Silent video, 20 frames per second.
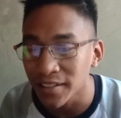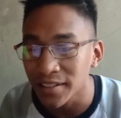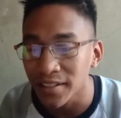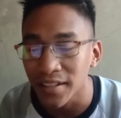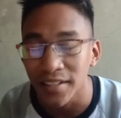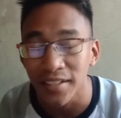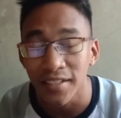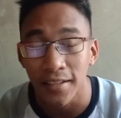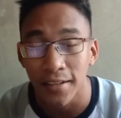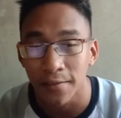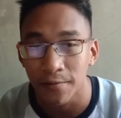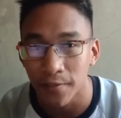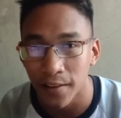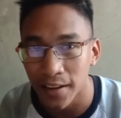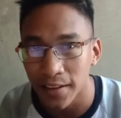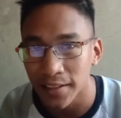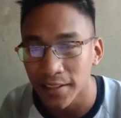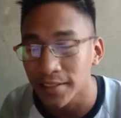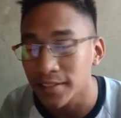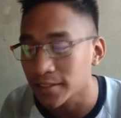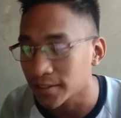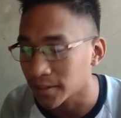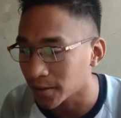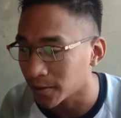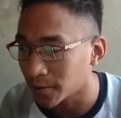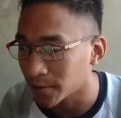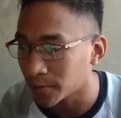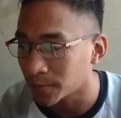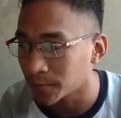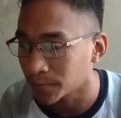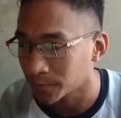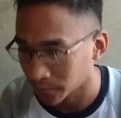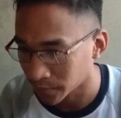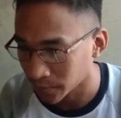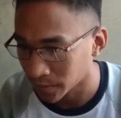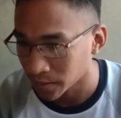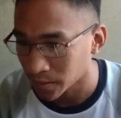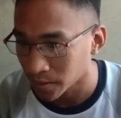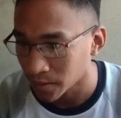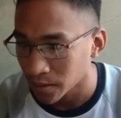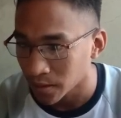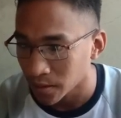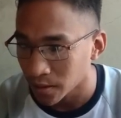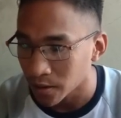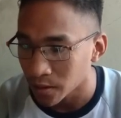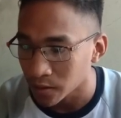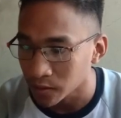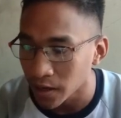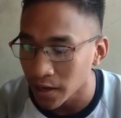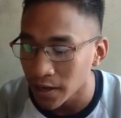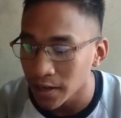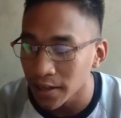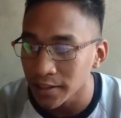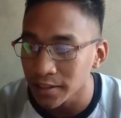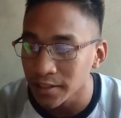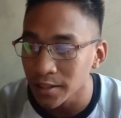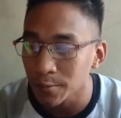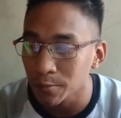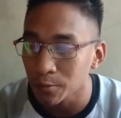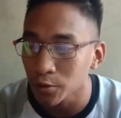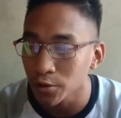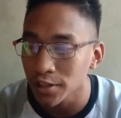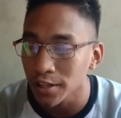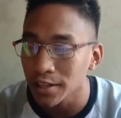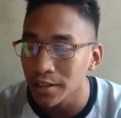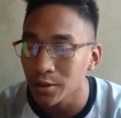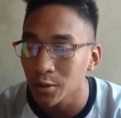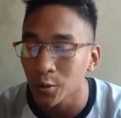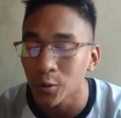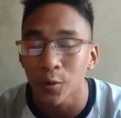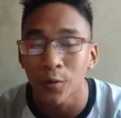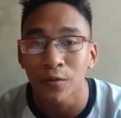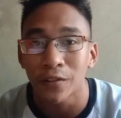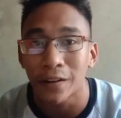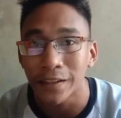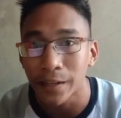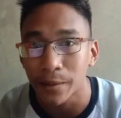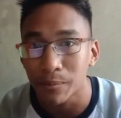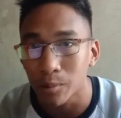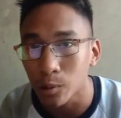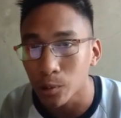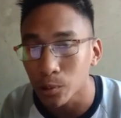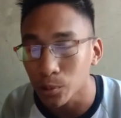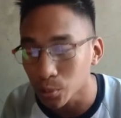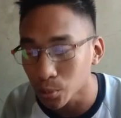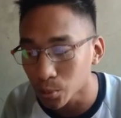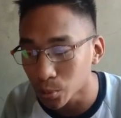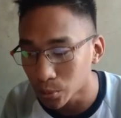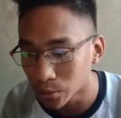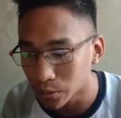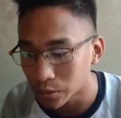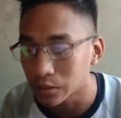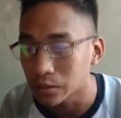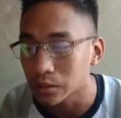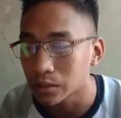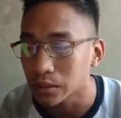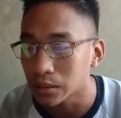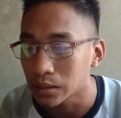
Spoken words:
again, it's invalid. So okay, let's proceed to variable 2.